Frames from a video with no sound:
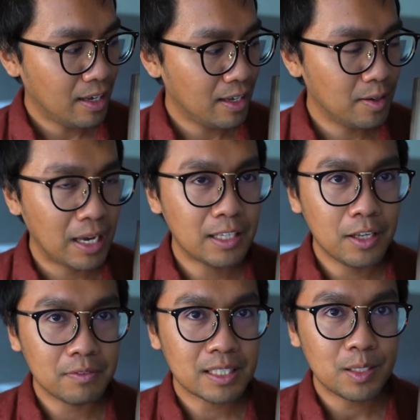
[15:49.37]
I
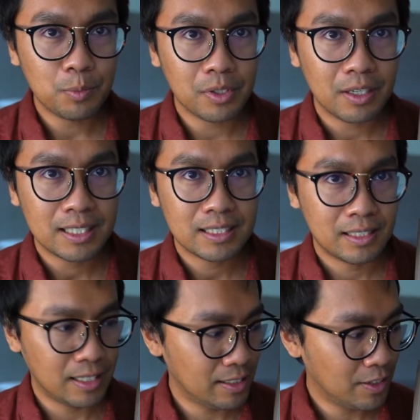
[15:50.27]
love the simple
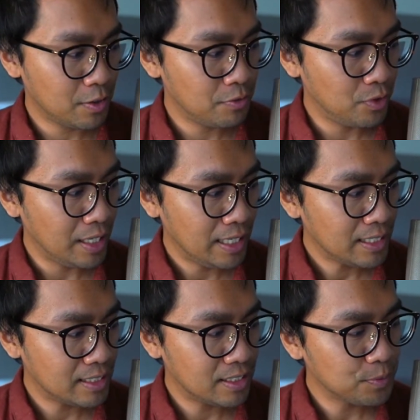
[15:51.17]
aesthetic of
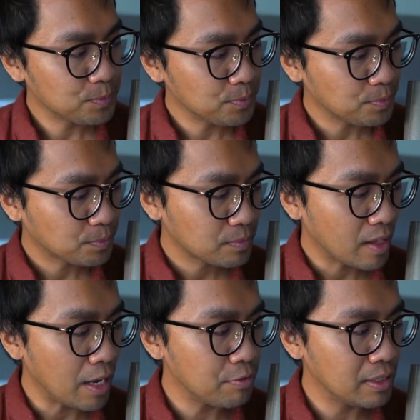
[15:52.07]
it.
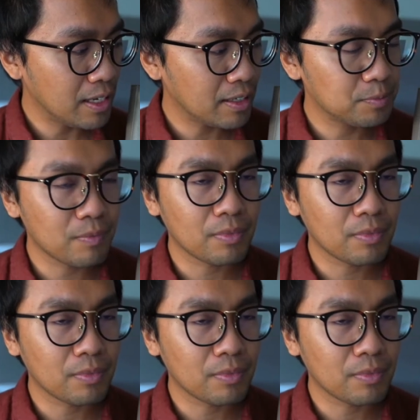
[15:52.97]
I feel like,